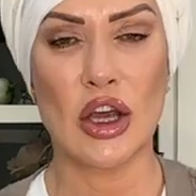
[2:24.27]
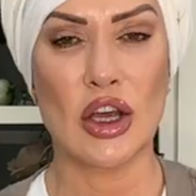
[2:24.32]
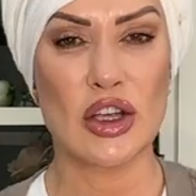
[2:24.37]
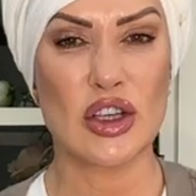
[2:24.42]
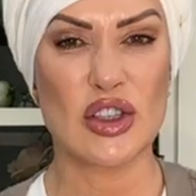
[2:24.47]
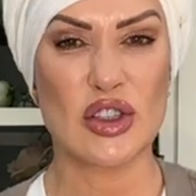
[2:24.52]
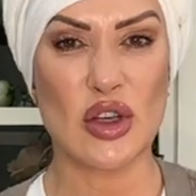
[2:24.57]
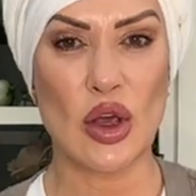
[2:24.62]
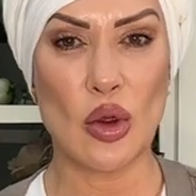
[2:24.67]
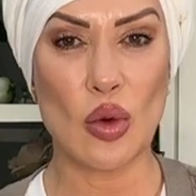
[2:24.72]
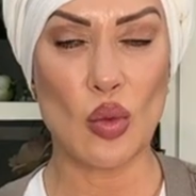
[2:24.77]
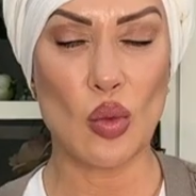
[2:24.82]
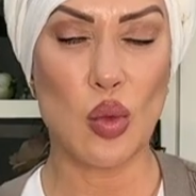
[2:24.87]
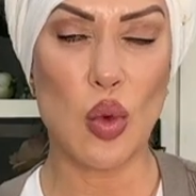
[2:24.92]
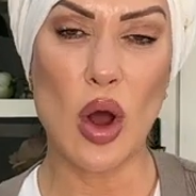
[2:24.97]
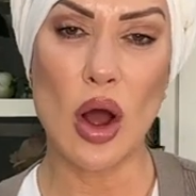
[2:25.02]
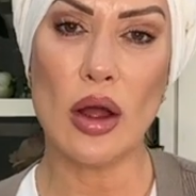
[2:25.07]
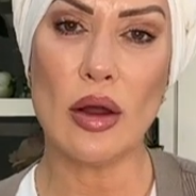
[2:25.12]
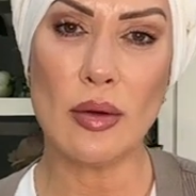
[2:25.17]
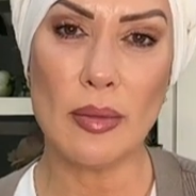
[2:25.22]
So
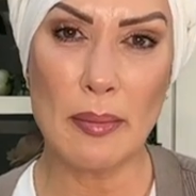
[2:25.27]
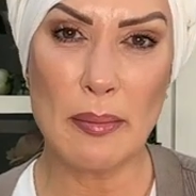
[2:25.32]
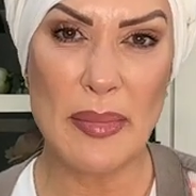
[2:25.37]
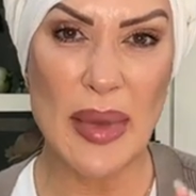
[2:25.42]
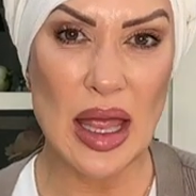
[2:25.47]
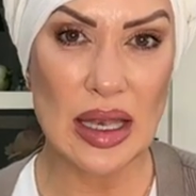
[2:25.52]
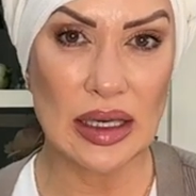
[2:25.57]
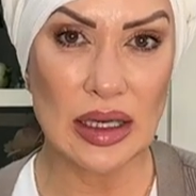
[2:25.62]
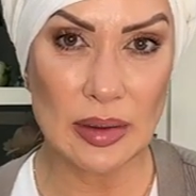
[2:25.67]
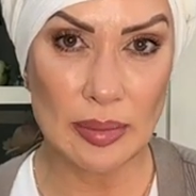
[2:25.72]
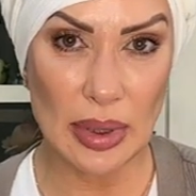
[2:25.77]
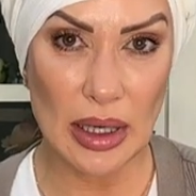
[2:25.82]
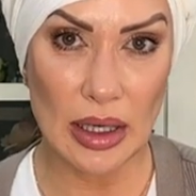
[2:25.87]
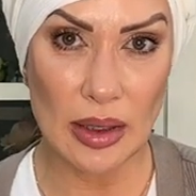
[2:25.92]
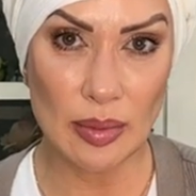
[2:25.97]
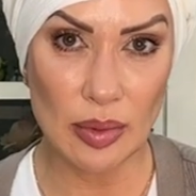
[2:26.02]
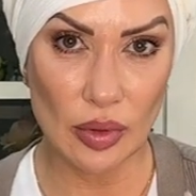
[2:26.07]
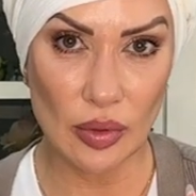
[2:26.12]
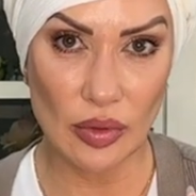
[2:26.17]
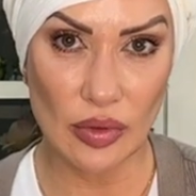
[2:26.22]
while many
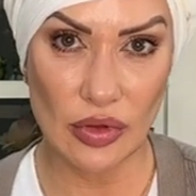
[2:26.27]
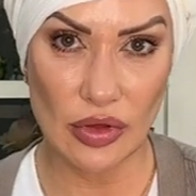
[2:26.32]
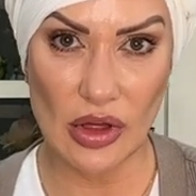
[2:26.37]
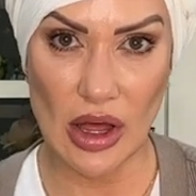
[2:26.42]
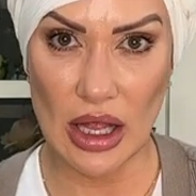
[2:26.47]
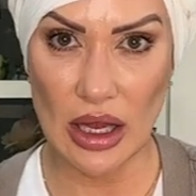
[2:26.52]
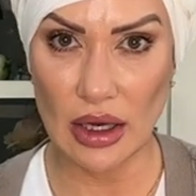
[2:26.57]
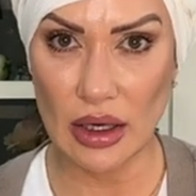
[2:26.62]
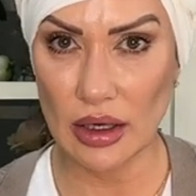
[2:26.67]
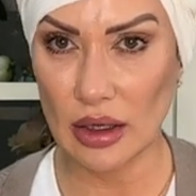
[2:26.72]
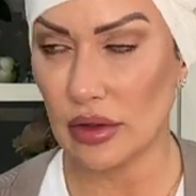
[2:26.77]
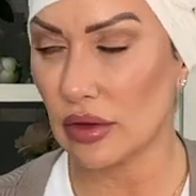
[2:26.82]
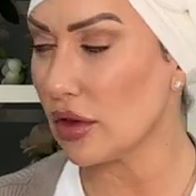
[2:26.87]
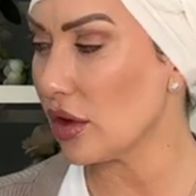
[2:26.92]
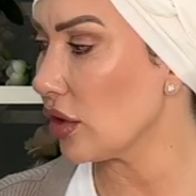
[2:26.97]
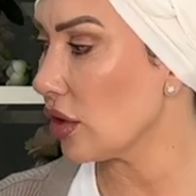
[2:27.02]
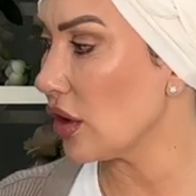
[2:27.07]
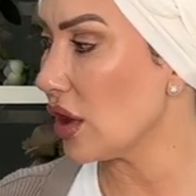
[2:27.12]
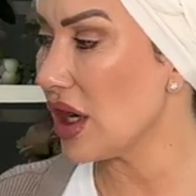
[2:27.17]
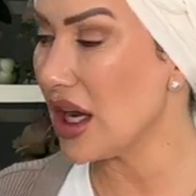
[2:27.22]
people think
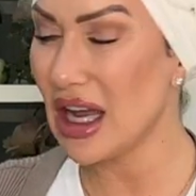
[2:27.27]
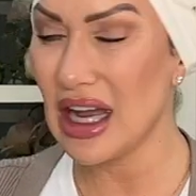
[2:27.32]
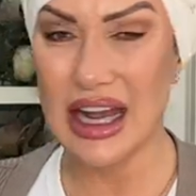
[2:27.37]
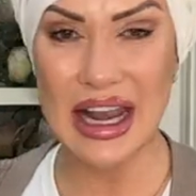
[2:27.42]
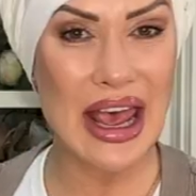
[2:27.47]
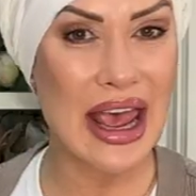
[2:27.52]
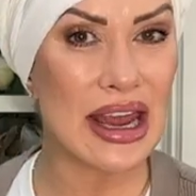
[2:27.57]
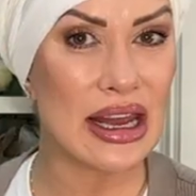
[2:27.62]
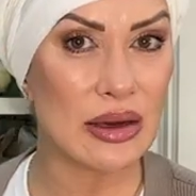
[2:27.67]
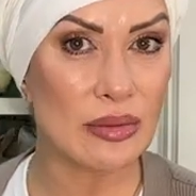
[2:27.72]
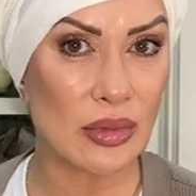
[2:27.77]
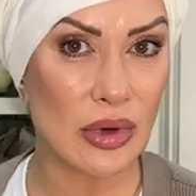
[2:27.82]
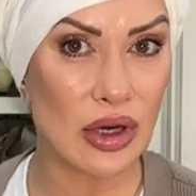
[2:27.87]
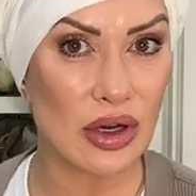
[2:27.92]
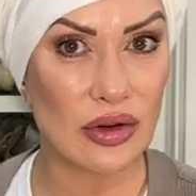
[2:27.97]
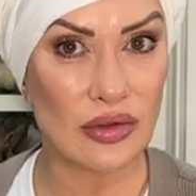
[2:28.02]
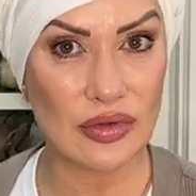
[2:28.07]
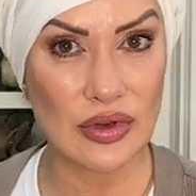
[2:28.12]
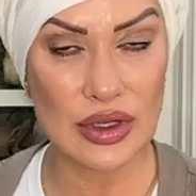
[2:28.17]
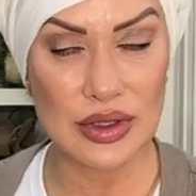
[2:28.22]
that the name
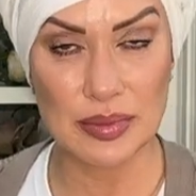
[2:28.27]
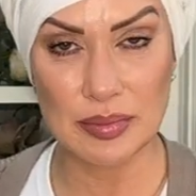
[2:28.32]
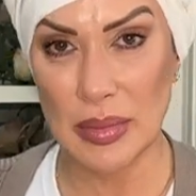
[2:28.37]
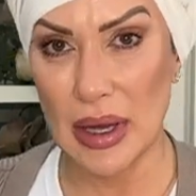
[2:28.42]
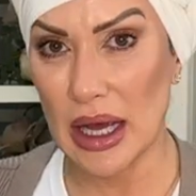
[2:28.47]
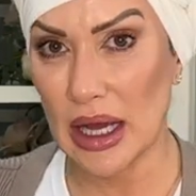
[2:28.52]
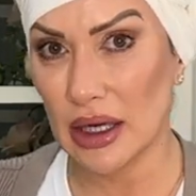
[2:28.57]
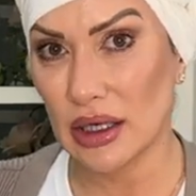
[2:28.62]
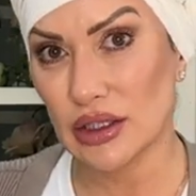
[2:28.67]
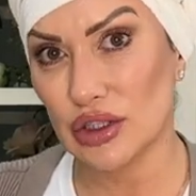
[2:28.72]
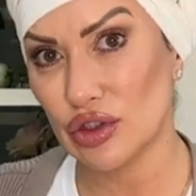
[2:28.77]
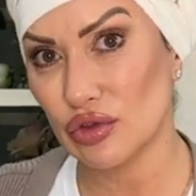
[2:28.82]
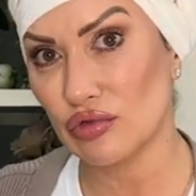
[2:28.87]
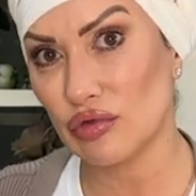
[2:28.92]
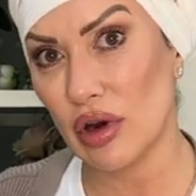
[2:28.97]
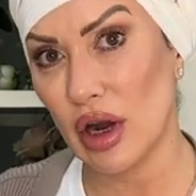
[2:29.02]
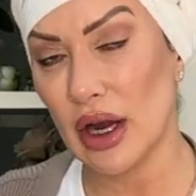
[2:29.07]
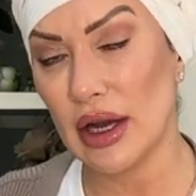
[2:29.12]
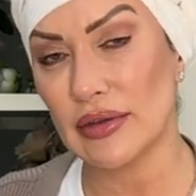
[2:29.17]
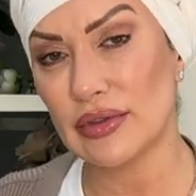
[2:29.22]
of this bag
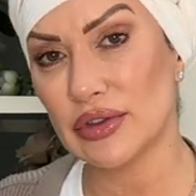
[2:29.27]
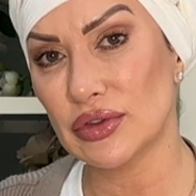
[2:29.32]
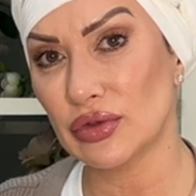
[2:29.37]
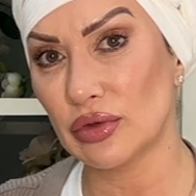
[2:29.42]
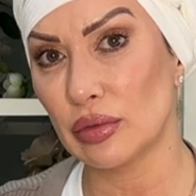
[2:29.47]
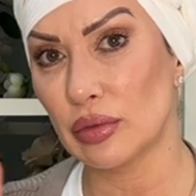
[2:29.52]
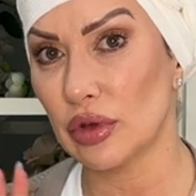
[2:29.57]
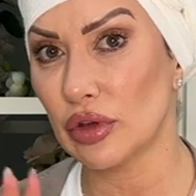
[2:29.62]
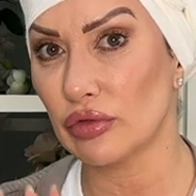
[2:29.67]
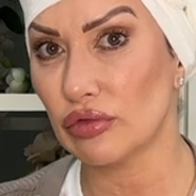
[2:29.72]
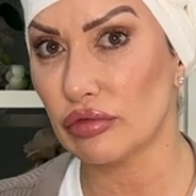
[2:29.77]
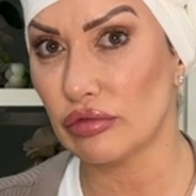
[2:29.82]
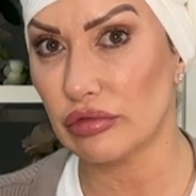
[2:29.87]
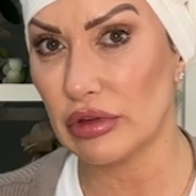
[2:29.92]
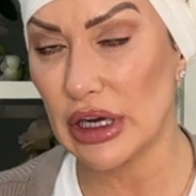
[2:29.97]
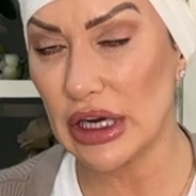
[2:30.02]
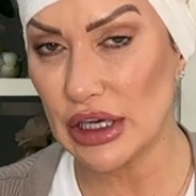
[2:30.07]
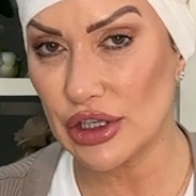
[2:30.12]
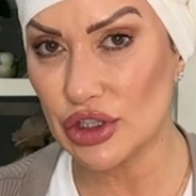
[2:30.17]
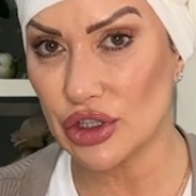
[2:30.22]
derives from the
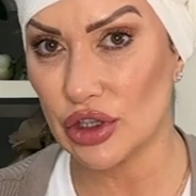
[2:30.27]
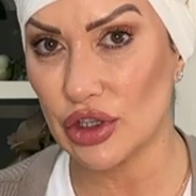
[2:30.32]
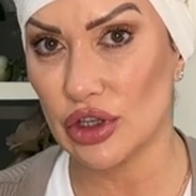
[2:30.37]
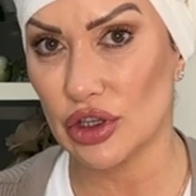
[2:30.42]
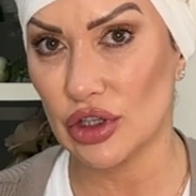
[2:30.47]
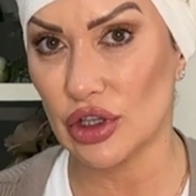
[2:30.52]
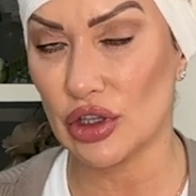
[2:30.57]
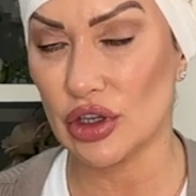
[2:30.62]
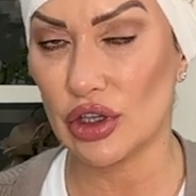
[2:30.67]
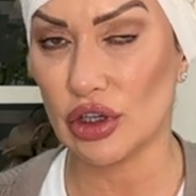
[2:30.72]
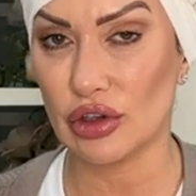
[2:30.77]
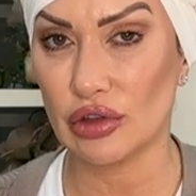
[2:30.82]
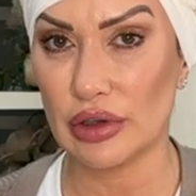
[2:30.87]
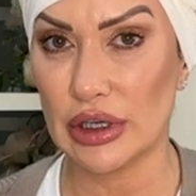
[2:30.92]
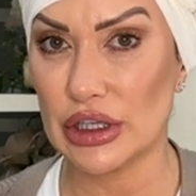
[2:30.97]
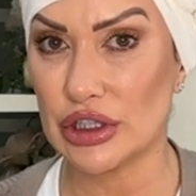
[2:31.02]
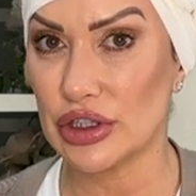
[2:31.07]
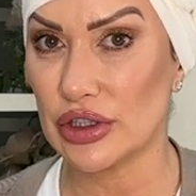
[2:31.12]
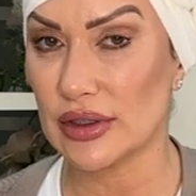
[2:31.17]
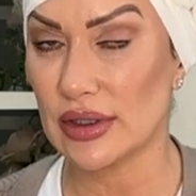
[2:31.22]
region that the
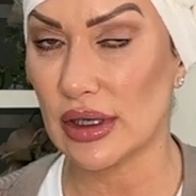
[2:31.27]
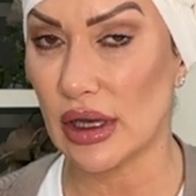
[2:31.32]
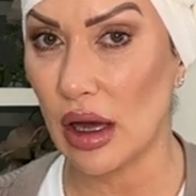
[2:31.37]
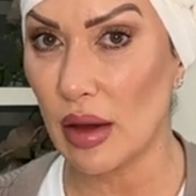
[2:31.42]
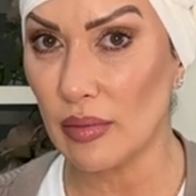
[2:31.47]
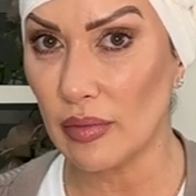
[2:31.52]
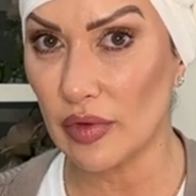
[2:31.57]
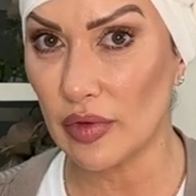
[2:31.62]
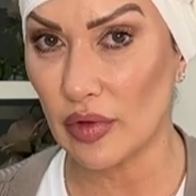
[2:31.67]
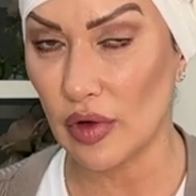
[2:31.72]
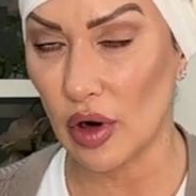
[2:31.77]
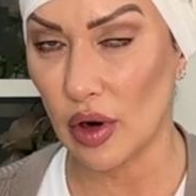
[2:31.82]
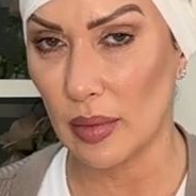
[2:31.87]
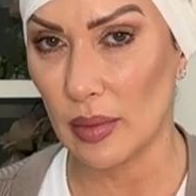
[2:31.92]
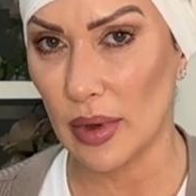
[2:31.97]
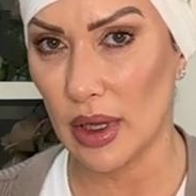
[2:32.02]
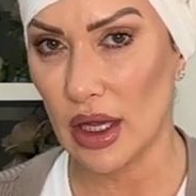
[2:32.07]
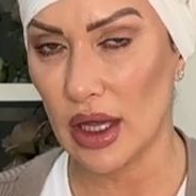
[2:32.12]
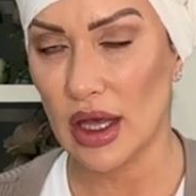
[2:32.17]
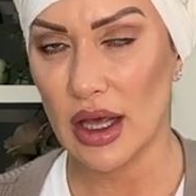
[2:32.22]
creatures come from,
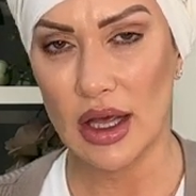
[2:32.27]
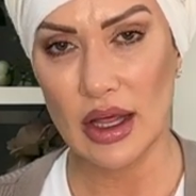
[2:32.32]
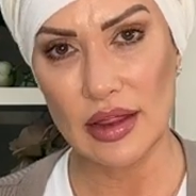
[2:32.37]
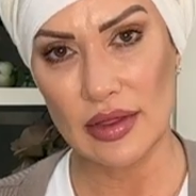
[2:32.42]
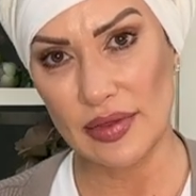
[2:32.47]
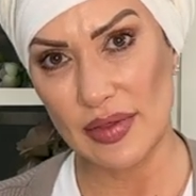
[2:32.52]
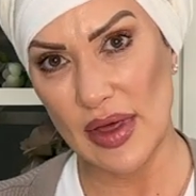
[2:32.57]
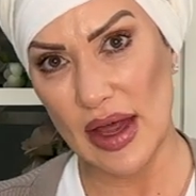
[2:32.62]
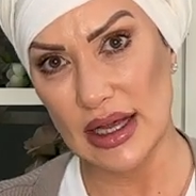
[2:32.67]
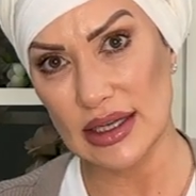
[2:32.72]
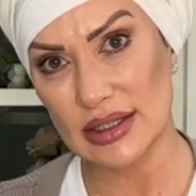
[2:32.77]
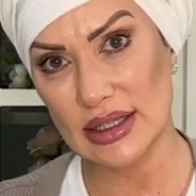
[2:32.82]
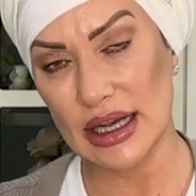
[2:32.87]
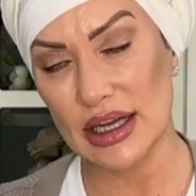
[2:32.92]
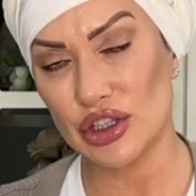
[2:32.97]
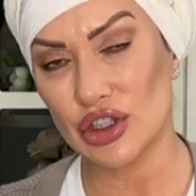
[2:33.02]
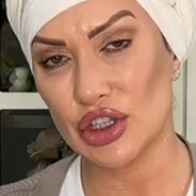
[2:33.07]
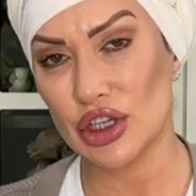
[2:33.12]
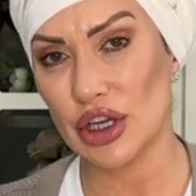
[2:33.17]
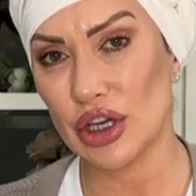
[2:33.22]
that's
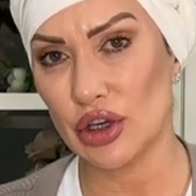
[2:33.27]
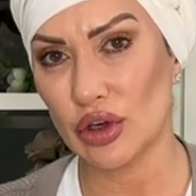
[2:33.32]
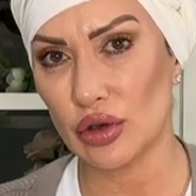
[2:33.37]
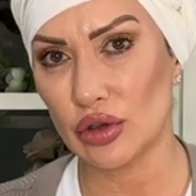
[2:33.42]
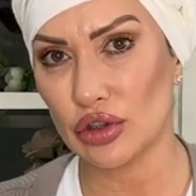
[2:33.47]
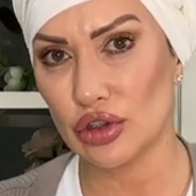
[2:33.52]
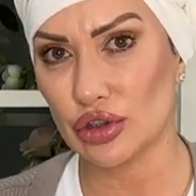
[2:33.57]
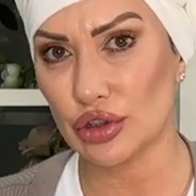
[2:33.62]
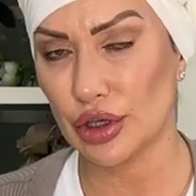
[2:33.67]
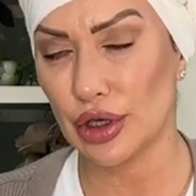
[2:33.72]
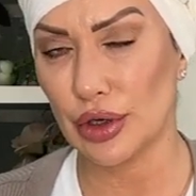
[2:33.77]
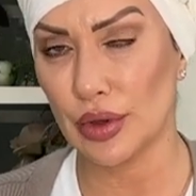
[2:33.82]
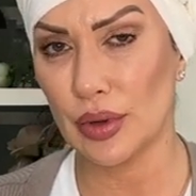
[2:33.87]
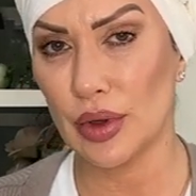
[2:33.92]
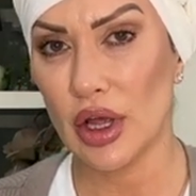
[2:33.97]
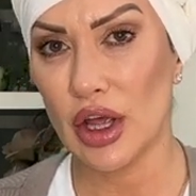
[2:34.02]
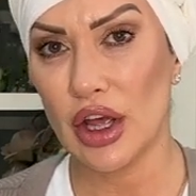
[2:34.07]
actually not true.